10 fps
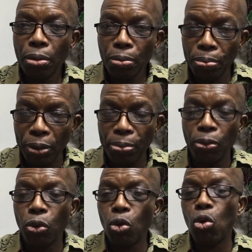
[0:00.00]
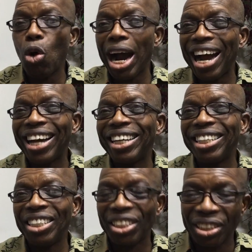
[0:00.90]
people who are
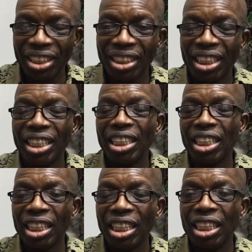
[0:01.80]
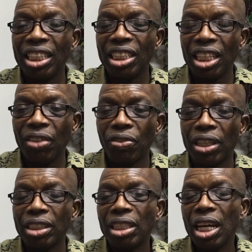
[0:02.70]
interested in healing, in
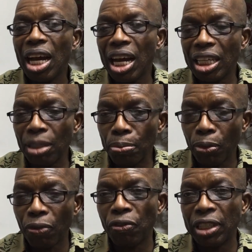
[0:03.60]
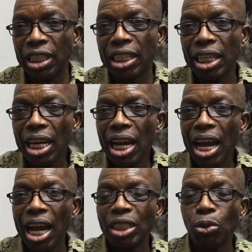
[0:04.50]
deliverance, and in prophetic,
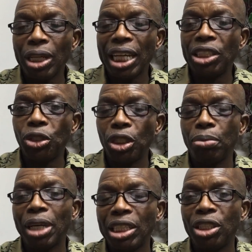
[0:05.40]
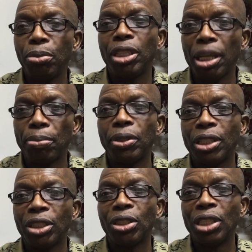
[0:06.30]
as well as dream and dream
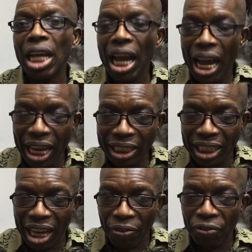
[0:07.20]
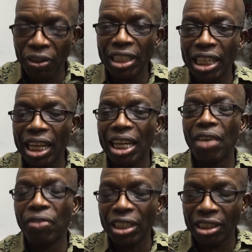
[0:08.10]
interpretation, as they affect their
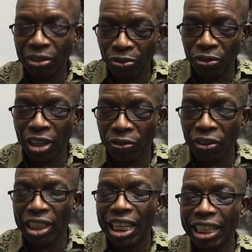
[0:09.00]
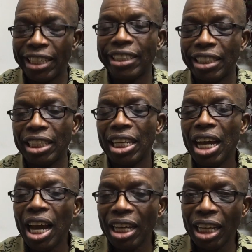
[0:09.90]
life, as affect their destiny,
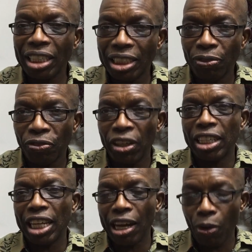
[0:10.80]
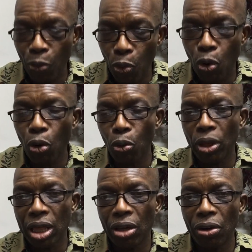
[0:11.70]
and as affect their walk
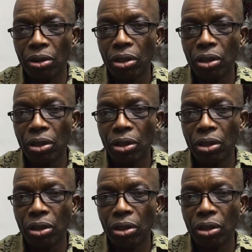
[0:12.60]
with God.